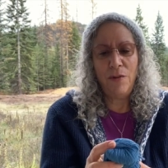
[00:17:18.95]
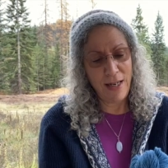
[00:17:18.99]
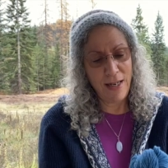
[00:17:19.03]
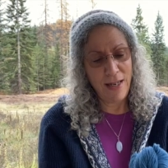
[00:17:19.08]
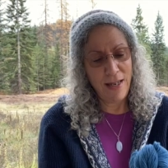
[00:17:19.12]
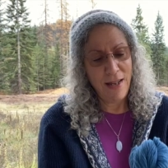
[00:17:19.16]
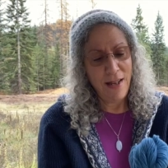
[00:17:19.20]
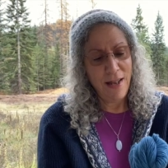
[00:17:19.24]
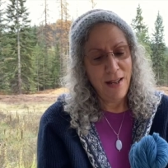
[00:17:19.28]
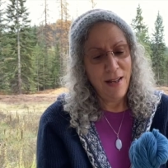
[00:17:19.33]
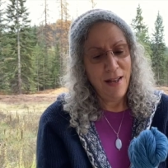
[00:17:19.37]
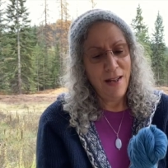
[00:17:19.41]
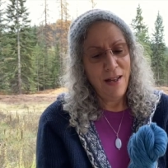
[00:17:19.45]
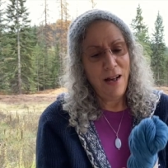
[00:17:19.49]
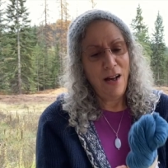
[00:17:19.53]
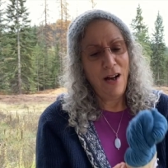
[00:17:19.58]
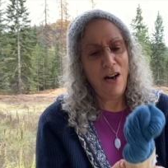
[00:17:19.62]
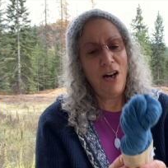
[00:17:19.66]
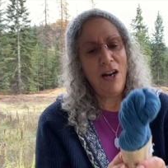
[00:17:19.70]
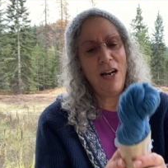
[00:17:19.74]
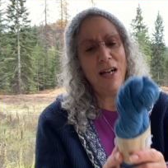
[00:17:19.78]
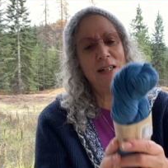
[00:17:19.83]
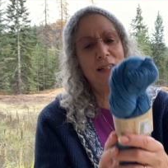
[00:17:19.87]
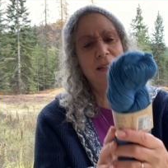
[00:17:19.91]
And,
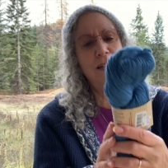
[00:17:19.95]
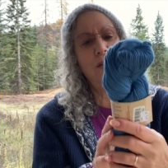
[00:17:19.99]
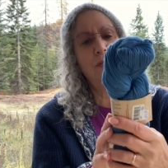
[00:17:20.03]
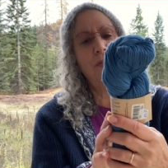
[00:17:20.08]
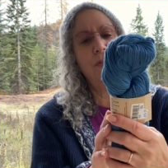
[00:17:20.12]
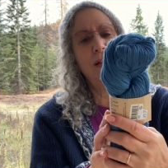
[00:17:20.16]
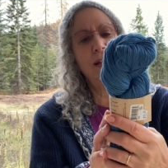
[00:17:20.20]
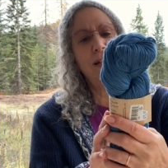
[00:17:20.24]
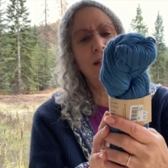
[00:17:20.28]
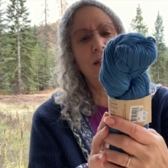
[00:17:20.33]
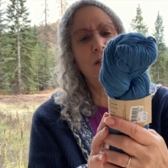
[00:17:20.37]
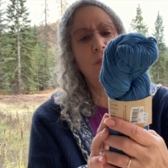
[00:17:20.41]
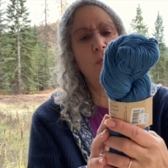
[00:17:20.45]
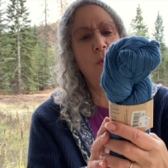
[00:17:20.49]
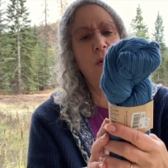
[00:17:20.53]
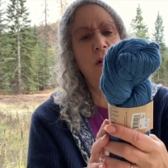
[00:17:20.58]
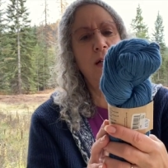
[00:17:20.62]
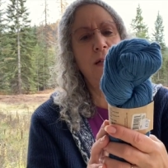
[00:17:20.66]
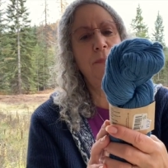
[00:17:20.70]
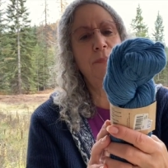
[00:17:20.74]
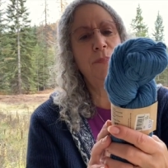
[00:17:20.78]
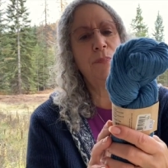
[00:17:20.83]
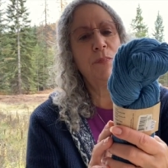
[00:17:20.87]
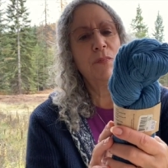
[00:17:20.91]
all right, so this
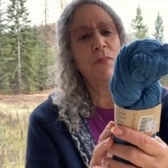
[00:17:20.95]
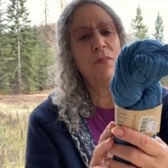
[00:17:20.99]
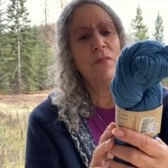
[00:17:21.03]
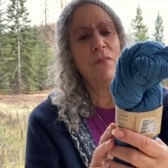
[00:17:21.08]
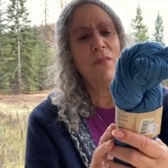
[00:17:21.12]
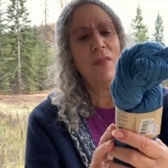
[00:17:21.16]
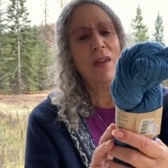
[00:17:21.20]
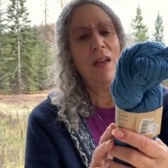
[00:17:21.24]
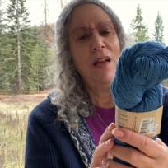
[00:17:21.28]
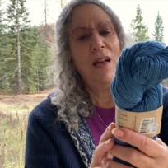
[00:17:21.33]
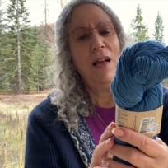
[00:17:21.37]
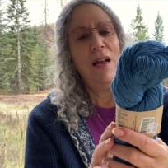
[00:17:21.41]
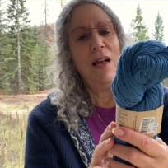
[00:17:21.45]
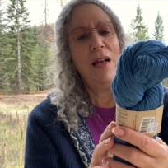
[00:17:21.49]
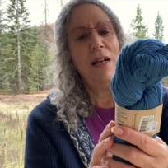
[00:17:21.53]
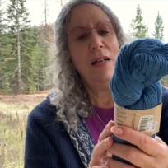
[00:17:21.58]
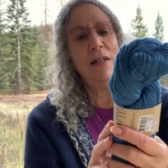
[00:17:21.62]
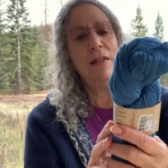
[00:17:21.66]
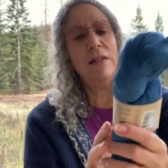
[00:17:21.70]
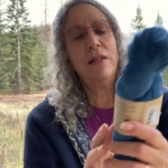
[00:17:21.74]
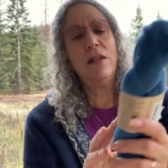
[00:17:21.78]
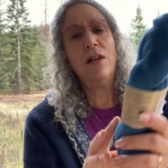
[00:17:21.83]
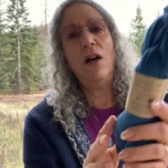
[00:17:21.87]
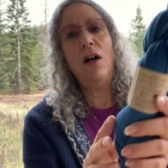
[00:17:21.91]
one
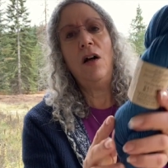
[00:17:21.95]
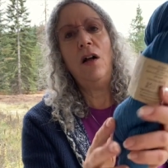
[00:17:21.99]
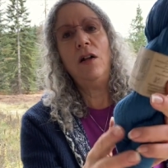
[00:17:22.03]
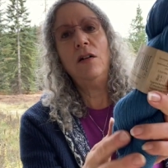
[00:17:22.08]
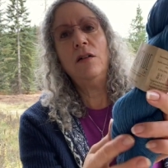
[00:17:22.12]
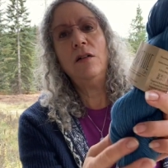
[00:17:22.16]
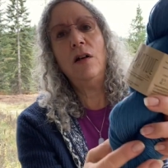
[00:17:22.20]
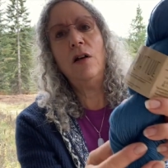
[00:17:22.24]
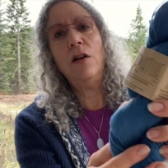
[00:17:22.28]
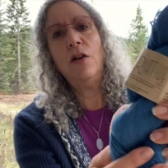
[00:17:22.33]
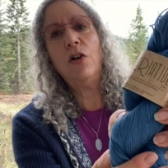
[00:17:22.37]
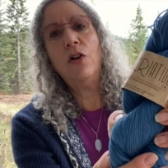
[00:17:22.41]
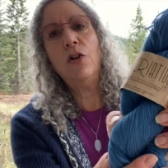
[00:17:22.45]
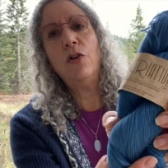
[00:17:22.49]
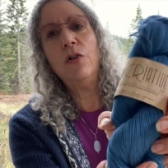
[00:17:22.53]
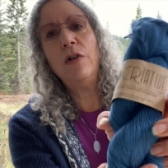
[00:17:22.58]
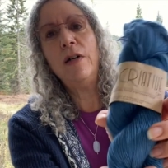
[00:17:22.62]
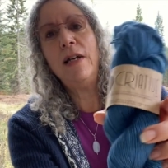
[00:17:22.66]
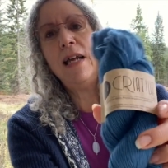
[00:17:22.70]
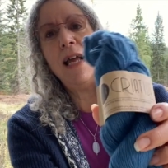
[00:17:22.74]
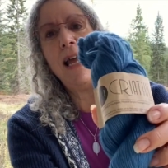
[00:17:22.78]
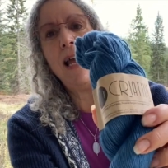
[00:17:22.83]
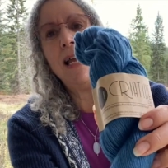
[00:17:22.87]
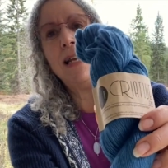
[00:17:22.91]
is called
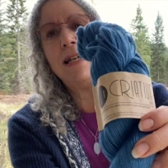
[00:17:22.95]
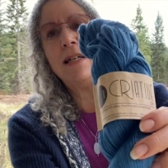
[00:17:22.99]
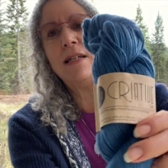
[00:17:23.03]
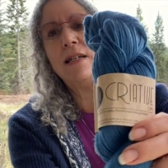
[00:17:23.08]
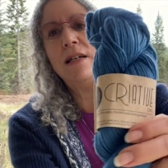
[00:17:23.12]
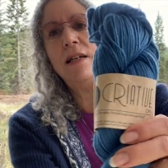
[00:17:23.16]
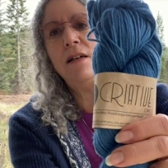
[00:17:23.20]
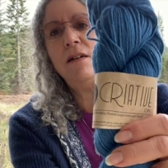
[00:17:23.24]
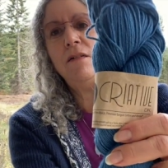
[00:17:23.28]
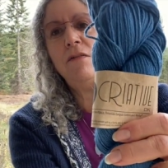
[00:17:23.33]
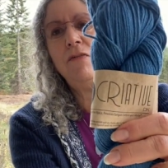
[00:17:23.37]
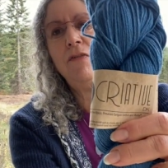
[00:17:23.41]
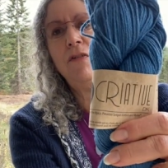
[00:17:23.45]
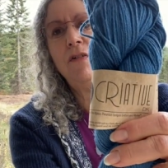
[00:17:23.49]
Creative,